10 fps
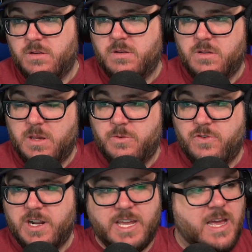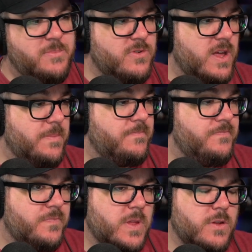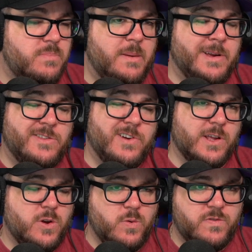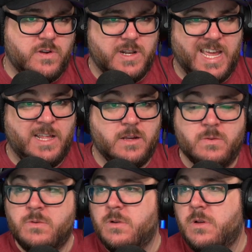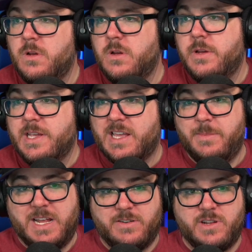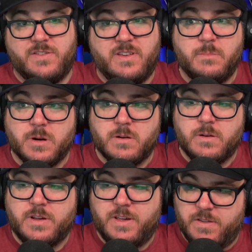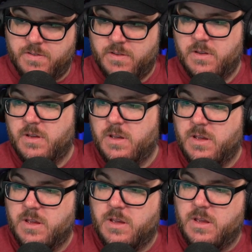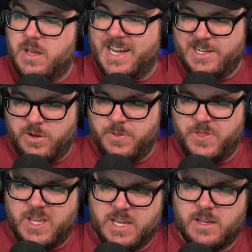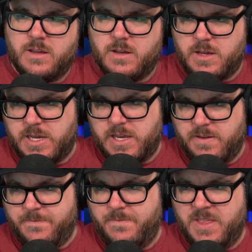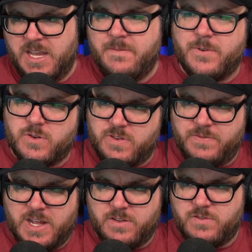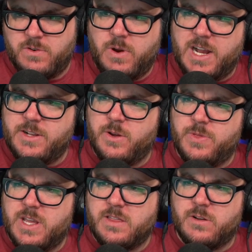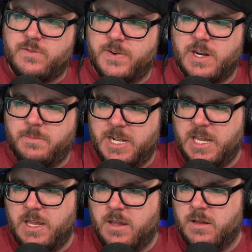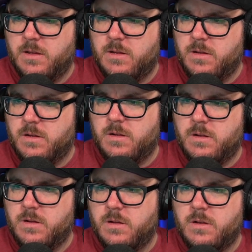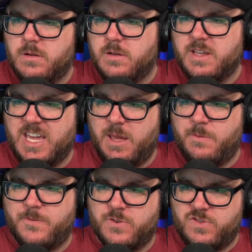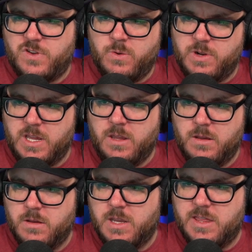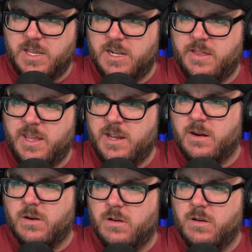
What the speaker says: they would try to capture that. They're probably going to try to coast on Halo coming out in December, because I don't think the inverse of that is true. I don't think there's very many games for Sony at the end of the year.